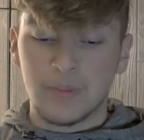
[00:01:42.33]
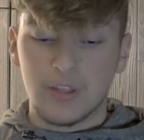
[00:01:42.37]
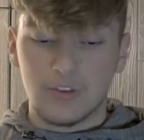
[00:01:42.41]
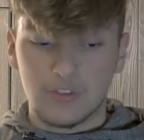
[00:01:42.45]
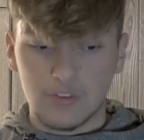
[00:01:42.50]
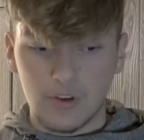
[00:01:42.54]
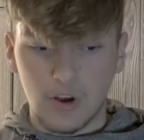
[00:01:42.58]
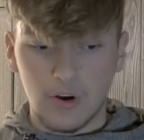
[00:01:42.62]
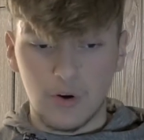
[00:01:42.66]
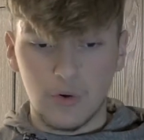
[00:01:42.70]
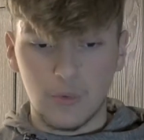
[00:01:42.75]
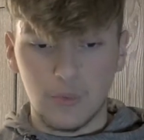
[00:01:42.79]

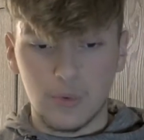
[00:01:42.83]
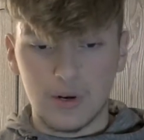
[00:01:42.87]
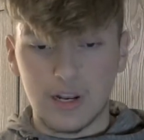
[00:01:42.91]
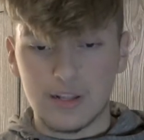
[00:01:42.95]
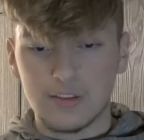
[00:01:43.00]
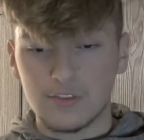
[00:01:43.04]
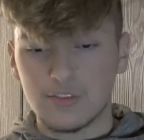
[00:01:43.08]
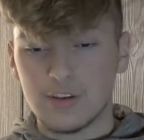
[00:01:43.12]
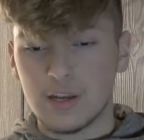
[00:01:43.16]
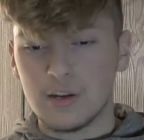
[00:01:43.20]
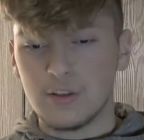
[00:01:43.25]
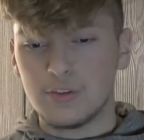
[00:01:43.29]
So what
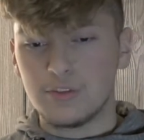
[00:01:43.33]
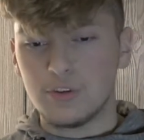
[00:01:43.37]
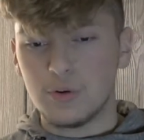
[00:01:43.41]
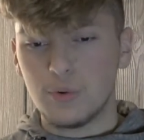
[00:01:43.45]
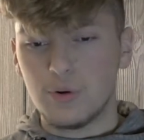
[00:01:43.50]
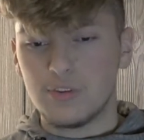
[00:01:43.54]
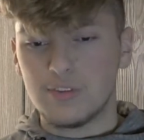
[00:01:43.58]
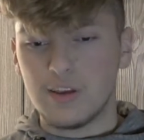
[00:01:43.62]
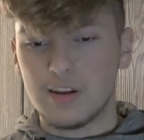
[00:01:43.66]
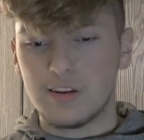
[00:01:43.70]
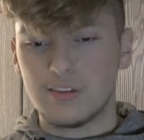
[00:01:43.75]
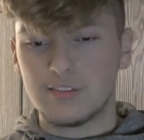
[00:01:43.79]
I decided to
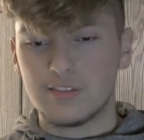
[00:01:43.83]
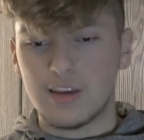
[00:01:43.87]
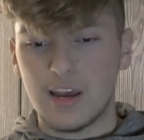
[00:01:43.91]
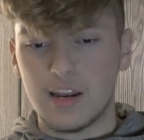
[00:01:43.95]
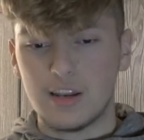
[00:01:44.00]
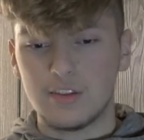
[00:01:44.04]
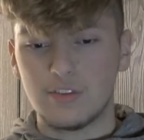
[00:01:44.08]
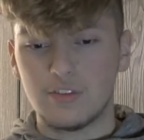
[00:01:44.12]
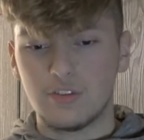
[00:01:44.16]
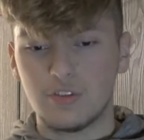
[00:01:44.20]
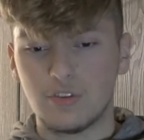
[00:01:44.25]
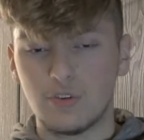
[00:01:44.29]
do is I
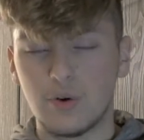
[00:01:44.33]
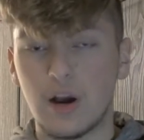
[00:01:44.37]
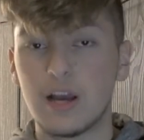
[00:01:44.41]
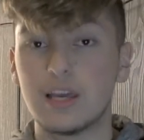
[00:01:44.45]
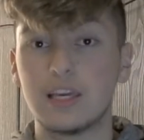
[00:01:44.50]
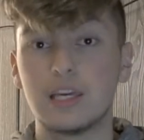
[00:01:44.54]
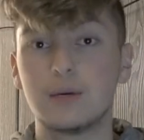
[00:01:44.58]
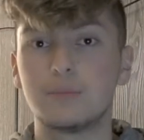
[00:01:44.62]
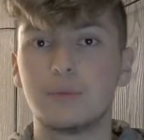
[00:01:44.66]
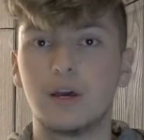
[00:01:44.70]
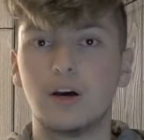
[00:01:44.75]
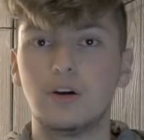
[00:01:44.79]

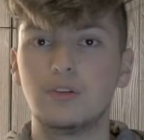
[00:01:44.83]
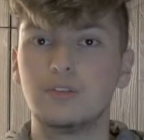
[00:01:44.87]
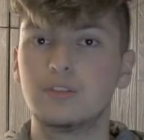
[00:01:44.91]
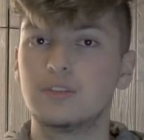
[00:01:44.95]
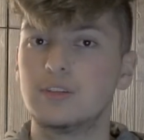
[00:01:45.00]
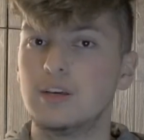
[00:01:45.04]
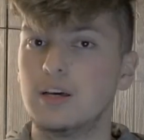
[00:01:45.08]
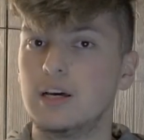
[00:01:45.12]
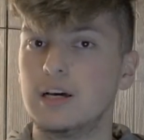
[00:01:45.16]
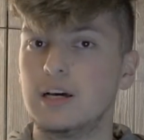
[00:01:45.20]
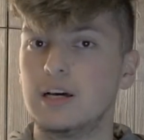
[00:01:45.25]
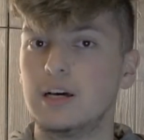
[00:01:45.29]

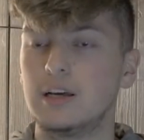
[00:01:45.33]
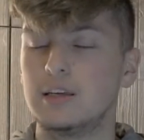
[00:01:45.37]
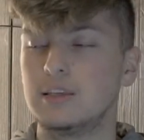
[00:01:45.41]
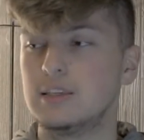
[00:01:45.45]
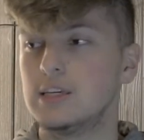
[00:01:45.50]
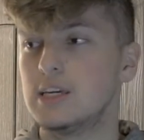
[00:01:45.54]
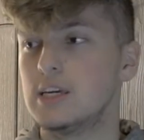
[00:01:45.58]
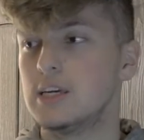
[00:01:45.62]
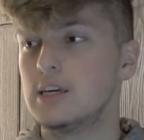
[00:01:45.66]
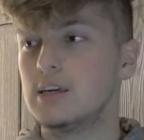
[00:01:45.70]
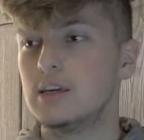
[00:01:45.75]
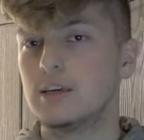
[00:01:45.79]
emailed
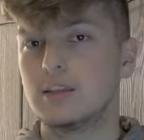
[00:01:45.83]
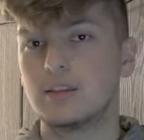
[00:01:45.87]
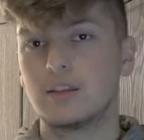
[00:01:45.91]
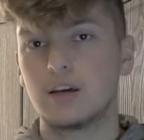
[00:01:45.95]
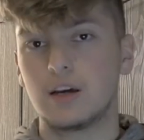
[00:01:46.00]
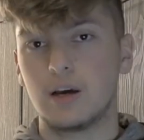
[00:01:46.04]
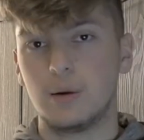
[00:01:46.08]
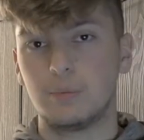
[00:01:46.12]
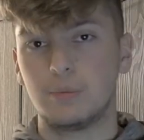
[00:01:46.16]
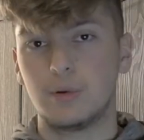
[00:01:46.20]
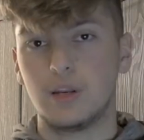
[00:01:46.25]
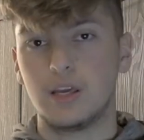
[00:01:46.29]
Yi,
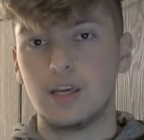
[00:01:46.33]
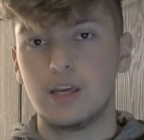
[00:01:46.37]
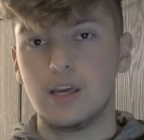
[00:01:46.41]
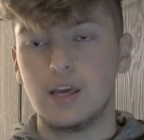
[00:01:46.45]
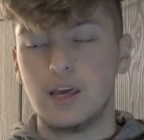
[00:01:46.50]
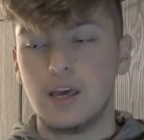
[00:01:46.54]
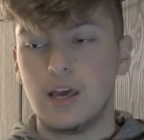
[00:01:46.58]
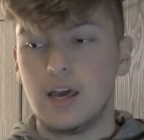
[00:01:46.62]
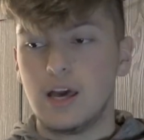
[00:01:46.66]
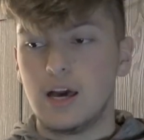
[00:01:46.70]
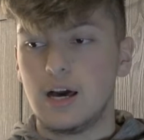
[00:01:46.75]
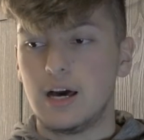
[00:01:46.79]
the company.
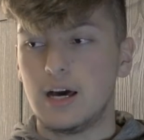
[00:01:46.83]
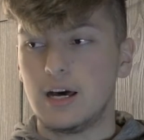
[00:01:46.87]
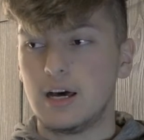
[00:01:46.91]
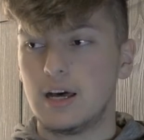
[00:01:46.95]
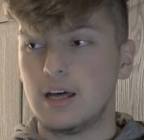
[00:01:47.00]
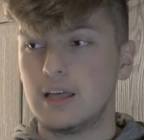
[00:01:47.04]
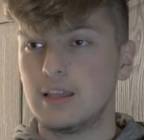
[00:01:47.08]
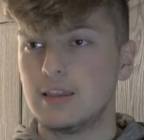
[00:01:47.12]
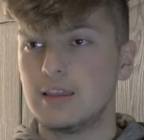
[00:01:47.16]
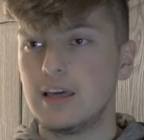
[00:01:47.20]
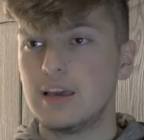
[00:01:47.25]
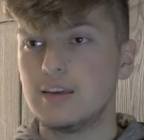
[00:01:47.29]

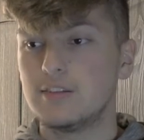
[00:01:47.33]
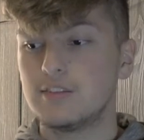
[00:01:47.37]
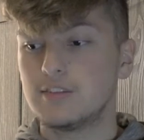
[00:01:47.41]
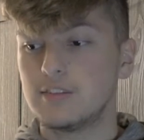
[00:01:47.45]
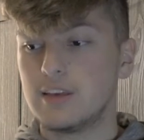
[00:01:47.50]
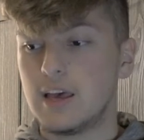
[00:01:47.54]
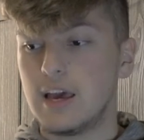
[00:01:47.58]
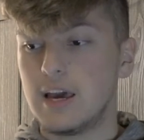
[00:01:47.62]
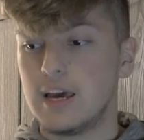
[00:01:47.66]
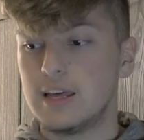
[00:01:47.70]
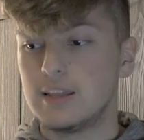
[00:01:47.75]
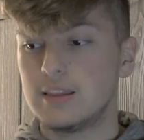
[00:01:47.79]
They
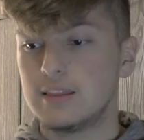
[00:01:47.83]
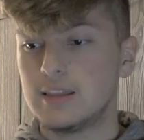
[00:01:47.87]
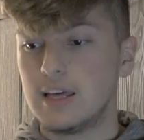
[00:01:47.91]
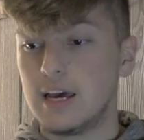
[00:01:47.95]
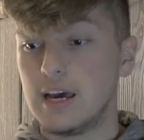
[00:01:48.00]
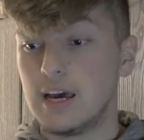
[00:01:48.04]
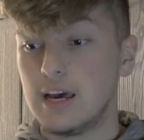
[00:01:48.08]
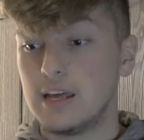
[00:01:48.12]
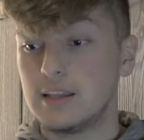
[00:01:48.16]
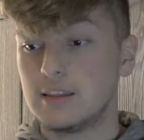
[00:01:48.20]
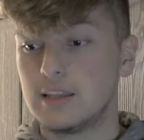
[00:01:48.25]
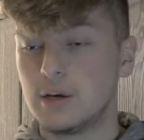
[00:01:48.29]
said
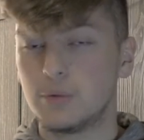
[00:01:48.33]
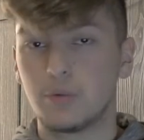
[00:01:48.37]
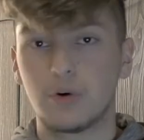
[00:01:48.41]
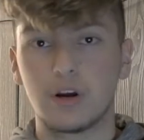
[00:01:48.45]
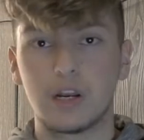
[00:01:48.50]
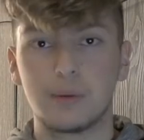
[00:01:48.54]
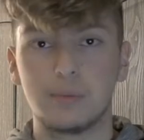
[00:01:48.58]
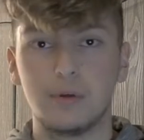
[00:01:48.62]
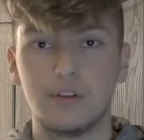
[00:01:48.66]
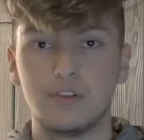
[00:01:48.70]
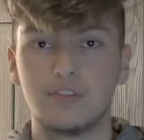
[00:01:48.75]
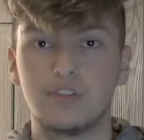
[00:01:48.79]
that they
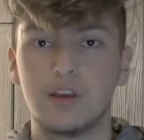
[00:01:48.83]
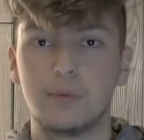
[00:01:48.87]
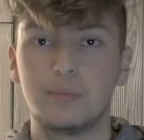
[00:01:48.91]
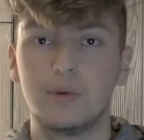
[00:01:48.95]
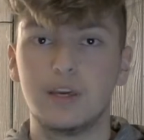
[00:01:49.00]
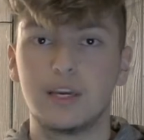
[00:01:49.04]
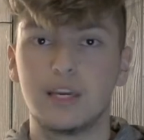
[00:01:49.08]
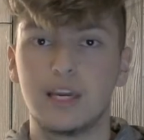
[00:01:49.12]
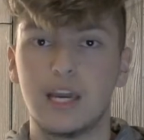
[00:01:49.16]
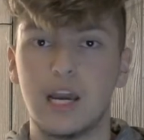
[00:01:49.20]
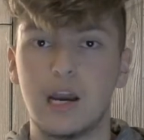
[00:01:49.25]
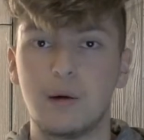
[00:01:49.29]
weren't going to be able to send
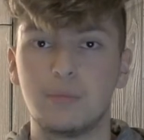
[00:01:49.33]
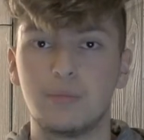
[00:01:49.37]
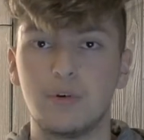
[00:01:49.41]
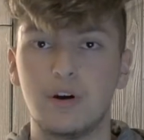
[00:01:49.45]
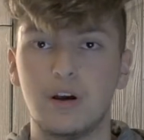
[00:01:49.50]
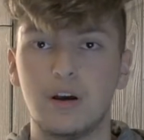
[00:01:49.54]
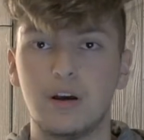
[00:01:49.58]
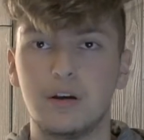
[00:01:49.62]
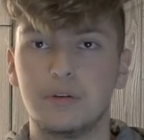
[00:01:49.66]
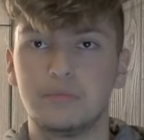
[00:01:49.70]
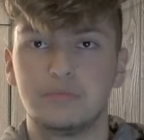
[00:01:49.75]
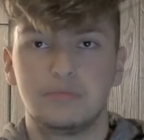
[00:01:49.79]
me a
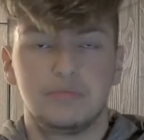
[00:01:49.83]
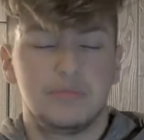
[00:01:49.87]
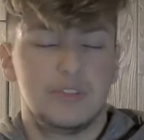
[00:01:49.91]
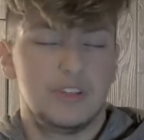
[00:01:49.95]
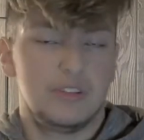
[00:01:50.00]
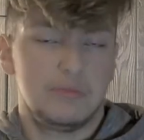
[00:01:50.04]
camera.